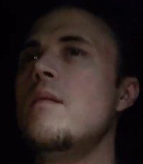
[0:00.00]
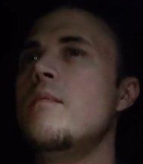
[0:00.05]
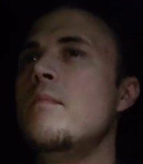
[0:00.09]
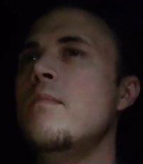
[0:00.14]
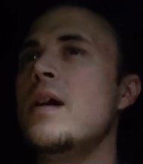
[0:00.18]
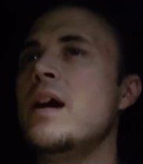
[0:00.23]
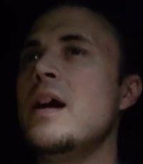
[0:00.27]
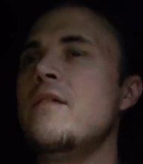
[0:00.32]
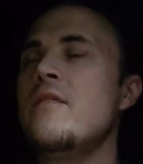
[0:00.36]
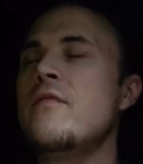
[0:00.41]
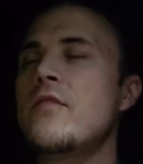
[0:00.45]

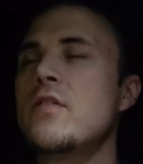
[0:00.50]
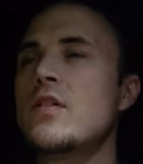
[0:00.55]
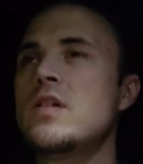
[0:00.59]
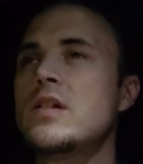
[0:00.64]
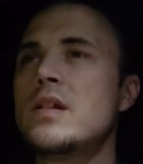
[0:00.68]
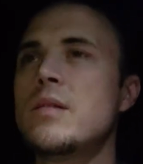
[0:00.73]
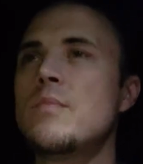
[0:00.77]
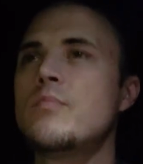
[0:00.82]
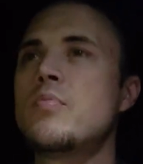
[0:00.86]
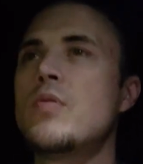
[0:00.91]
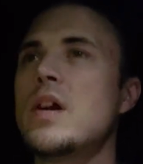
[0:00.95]
my
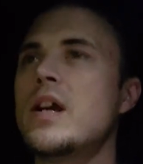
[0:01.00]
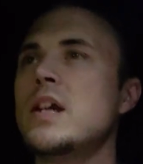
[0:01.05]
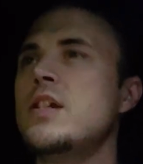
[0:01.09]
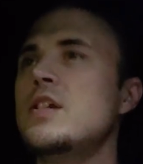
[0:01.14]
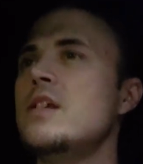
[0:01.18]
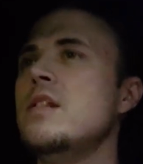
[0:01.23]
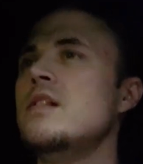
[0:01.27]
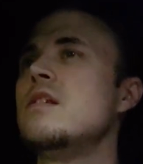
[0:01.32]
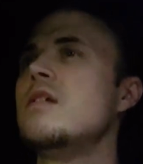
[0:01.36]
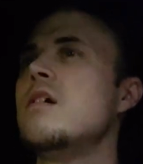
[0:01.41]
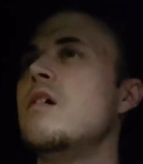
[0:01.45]
first
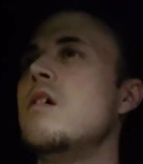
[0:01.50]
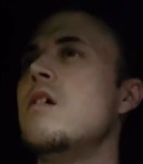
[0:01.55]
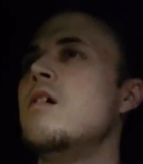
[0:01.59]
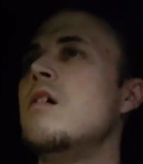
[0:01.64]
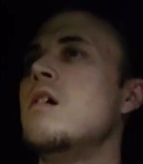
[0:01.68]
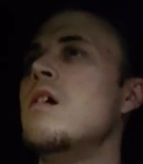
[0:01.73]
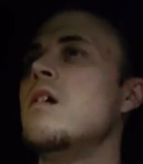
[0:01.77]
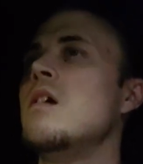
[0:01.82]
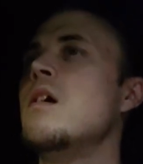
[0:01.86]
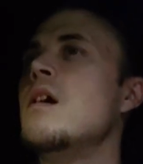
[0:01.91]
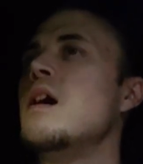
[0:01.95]
impressions
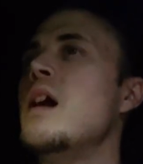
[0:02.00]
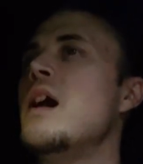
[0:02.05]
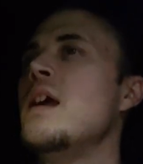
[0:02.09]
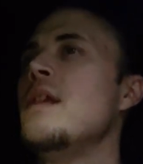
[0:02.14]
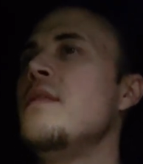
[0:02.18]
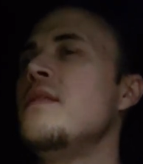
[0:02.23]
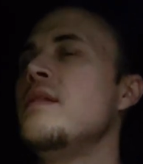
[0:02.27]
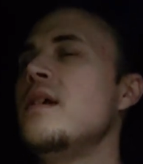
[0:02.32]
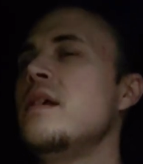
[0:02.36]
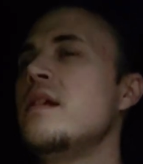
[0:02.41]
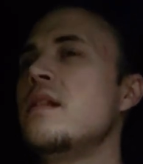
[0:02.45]
are, I
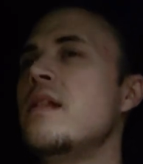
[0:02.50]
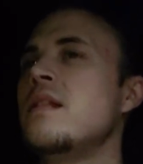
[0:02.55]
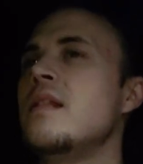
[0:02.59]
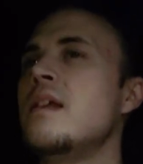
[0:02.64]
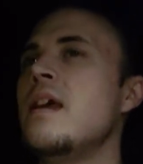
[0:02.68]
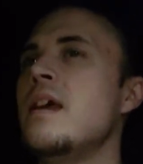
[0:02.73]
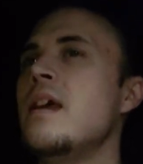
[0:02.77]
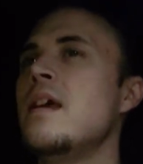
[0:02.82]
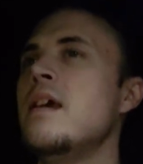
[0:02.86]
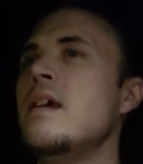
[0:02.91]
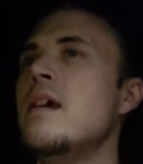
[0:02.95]
think that
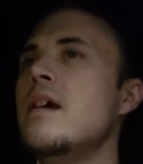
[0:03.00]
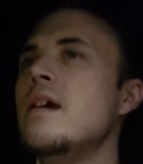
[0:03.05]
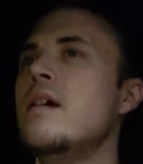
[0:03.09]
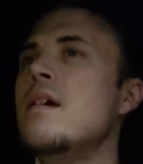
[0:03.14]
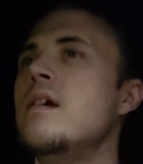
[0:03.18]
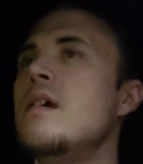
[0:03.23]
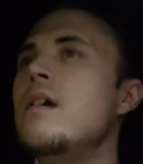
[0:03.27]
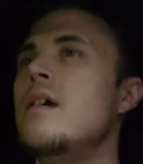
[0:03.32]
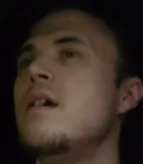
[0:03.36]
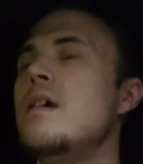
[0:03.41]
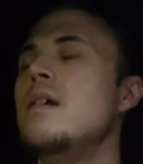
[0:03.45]
they
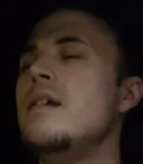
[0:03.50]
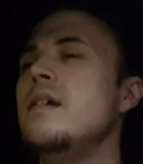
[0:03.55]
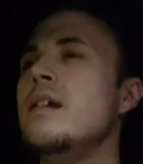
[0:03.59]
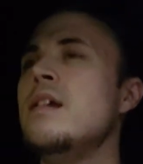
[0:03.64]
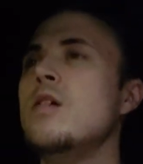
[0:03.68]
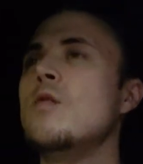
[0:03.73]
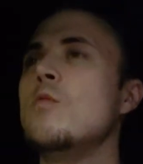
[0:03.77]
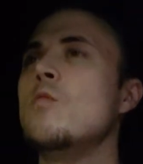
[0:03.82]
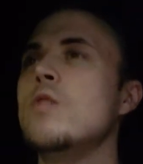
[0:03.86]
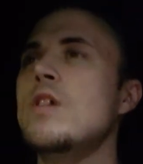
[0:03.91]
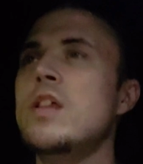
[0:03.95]
did
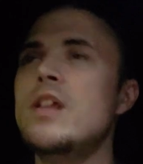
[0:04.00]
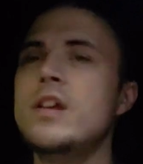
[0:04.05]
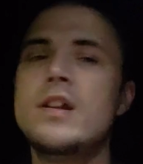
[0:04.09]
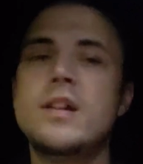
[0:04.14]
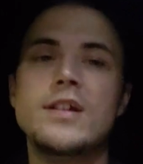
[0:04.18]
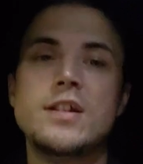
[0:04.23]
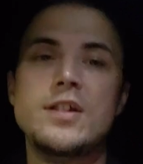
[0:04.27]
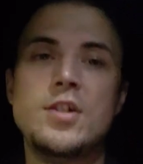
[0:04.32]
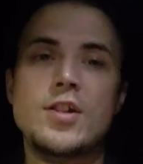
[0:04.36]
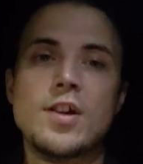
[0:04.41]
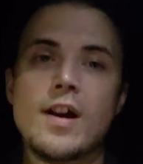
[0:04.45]
a really
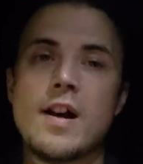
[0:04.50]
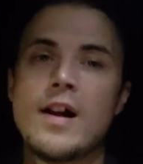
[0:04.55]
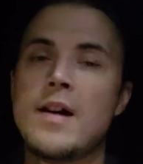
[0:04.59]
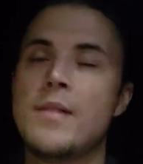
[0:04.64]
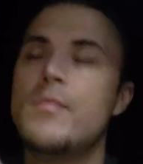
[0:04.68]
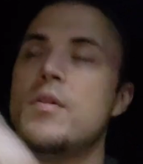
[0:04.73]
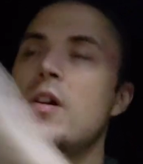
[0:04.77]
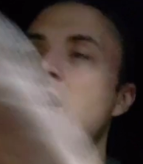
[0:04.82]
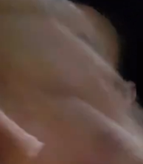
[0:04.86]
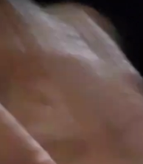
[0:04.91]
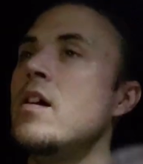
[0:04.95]
good
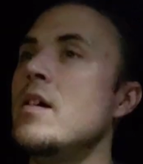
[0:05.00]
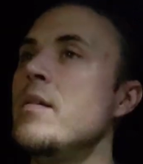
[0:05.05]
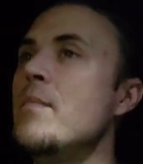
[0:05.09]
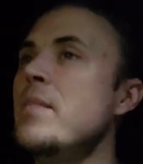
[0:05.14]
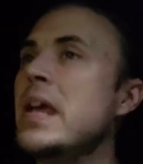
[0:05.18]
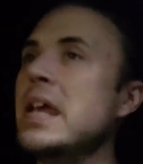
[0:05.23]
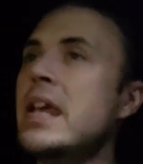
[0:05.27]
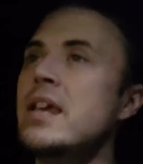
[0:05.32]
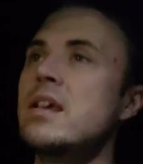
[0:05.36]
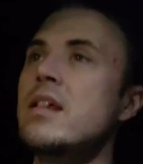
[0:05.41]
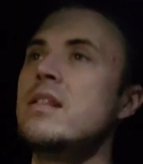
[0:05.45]
job on
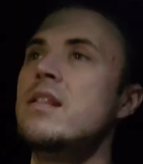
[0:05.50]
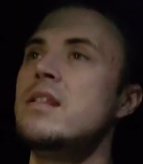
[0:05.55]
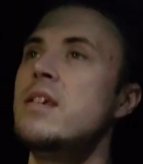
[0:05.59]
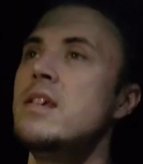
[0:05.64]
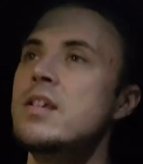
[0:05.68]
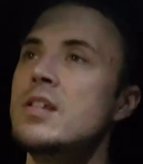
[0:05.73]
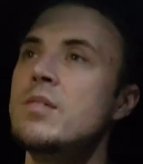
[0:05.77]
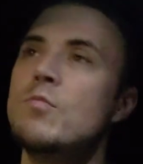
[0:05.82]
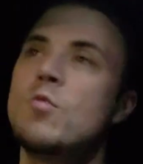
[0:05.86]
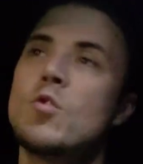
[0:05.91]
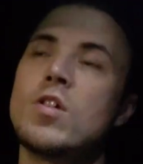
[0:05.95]
making
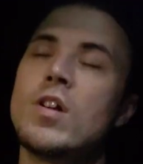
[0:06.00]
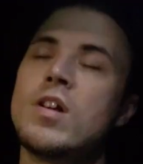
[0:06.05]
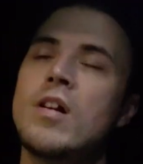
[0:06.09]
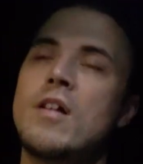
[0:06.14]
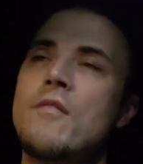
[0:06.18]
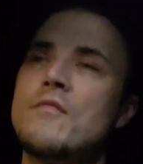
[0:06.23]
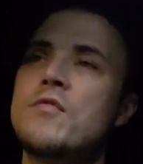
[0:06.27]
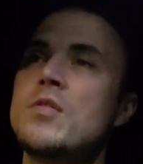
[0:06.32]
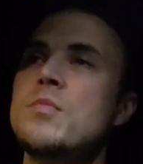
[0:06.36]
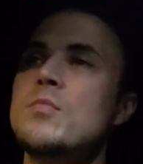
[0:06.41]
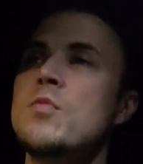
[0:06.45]
these more
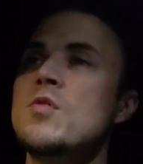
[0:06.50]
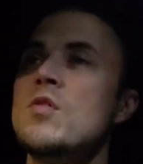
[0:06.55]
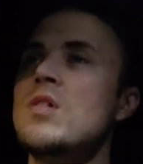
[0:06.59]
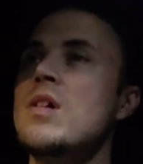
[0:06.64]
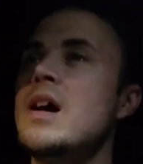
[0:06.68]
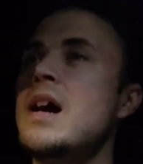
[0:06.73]
comfortable.